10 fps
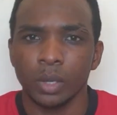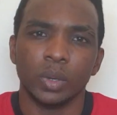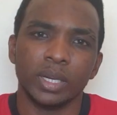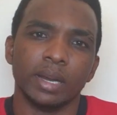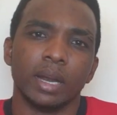
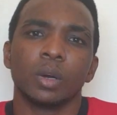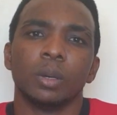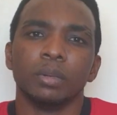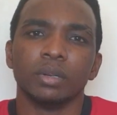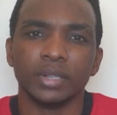Well, there are a
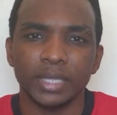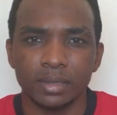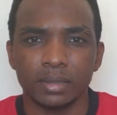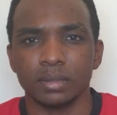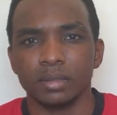couple of
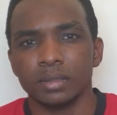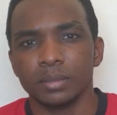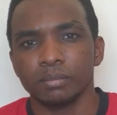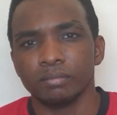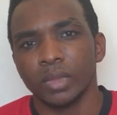reasons.
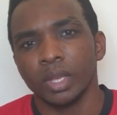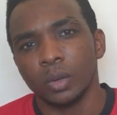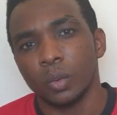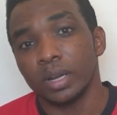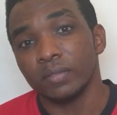
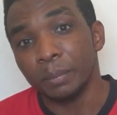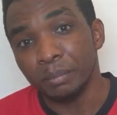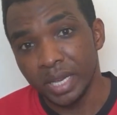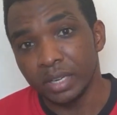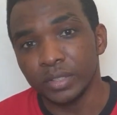One of the
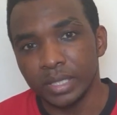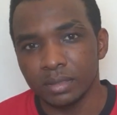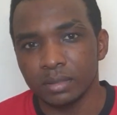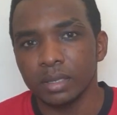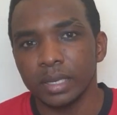main
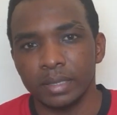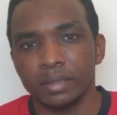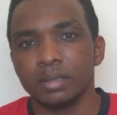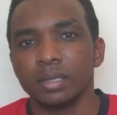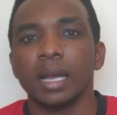reasons
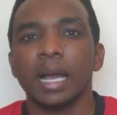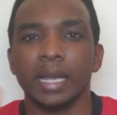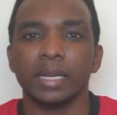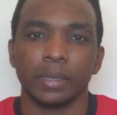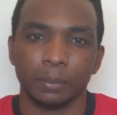is
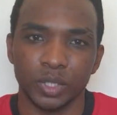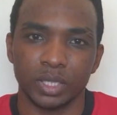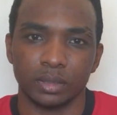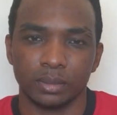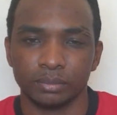high
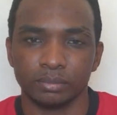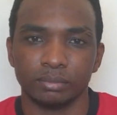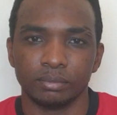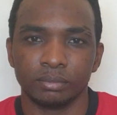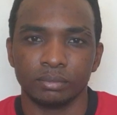temperature.
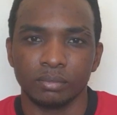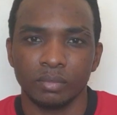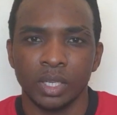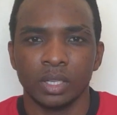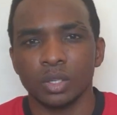
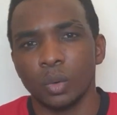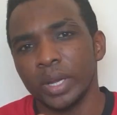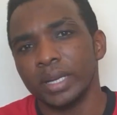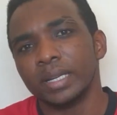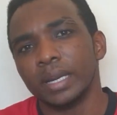So
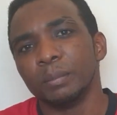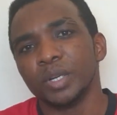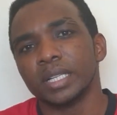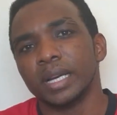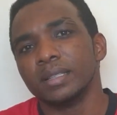when the
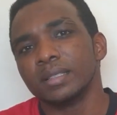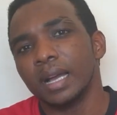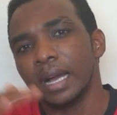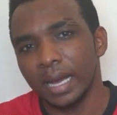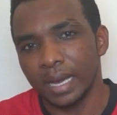temperature is
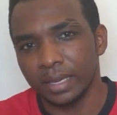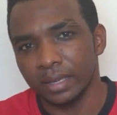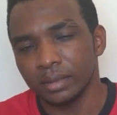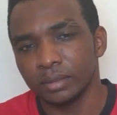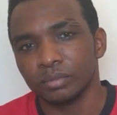
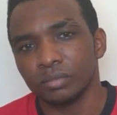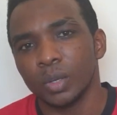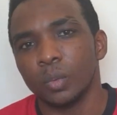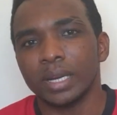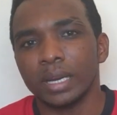high,
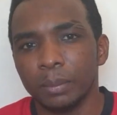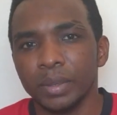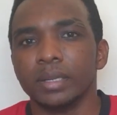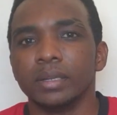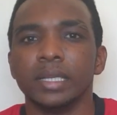what
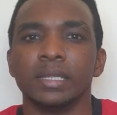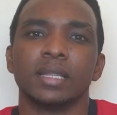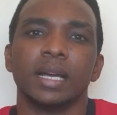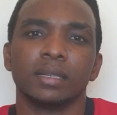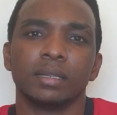happens is
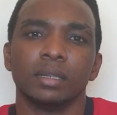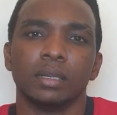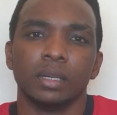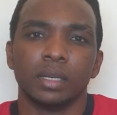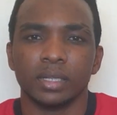that
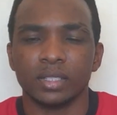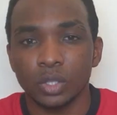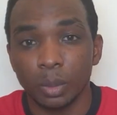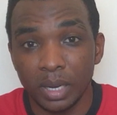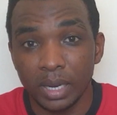the
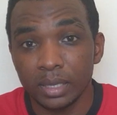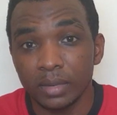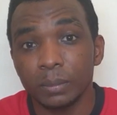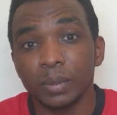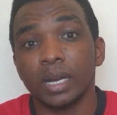stomata
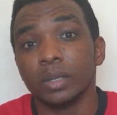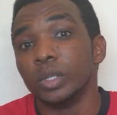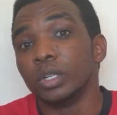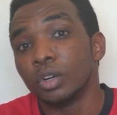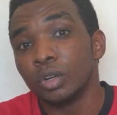of the plant
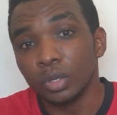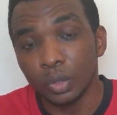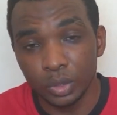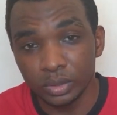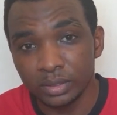will
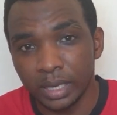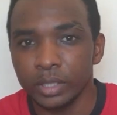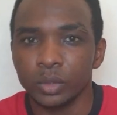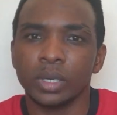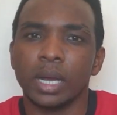close, and
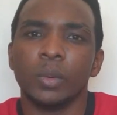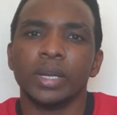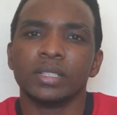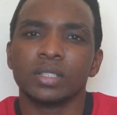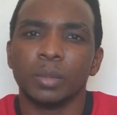you know that
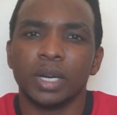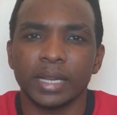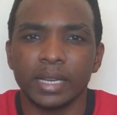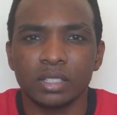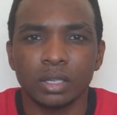when the
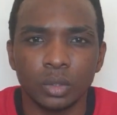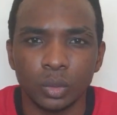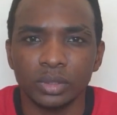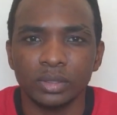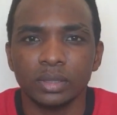stomata is
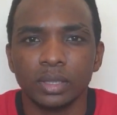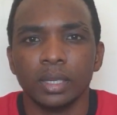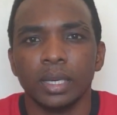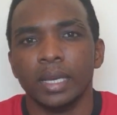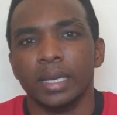closed,
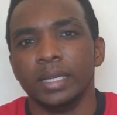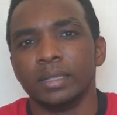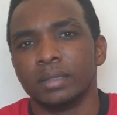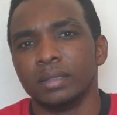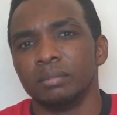
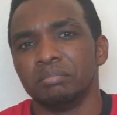it